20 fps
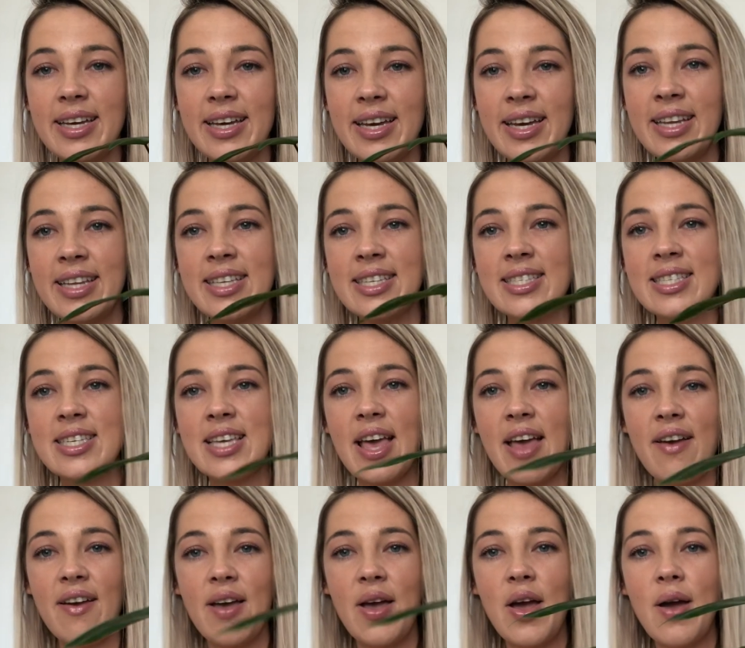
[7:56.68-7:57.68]
It is
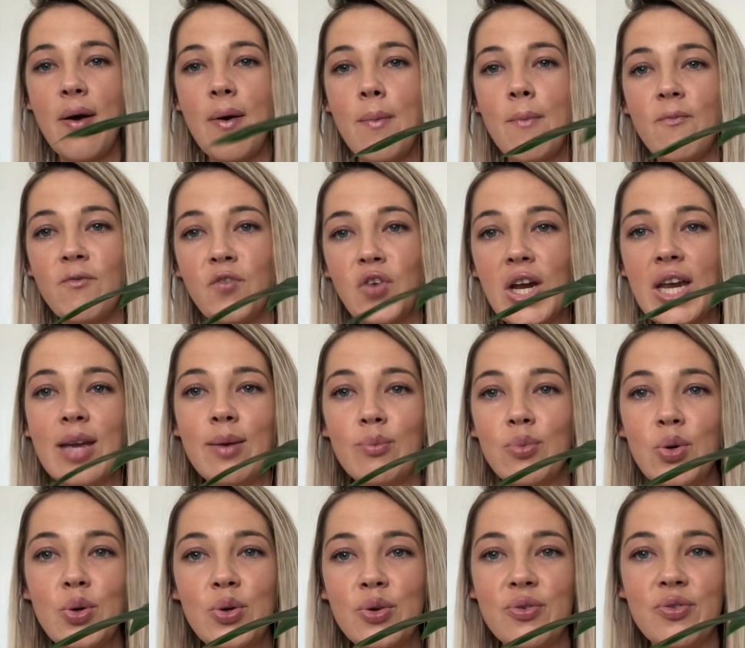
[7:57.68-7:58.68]
friggin'
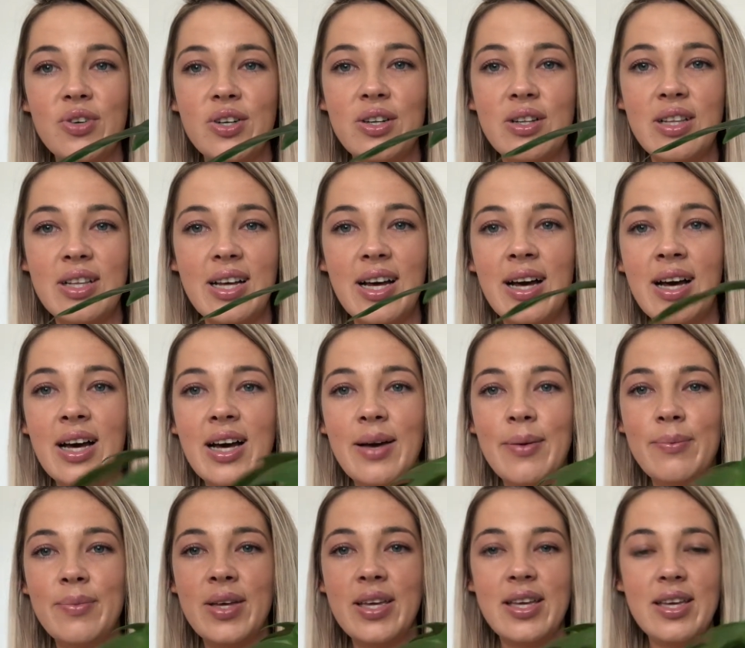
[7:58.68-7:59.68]
beautiful.
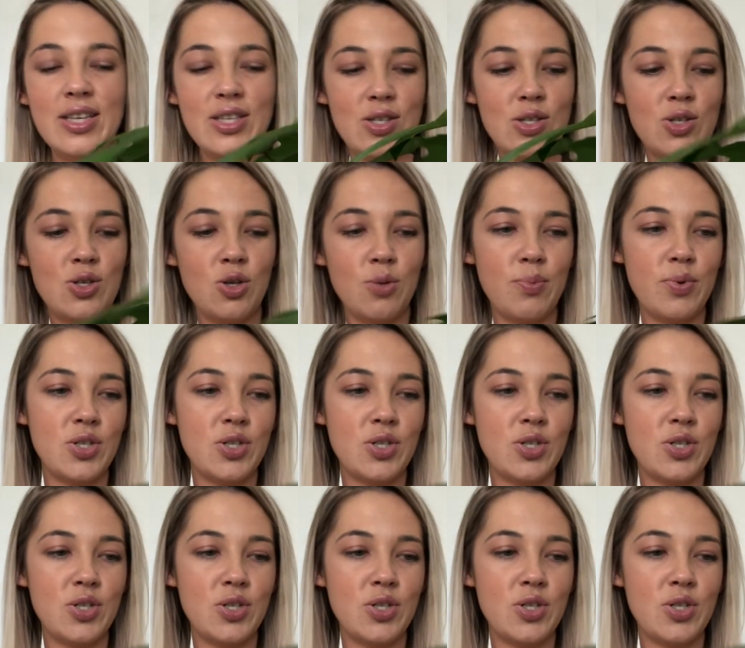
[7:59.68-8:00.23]
I'm super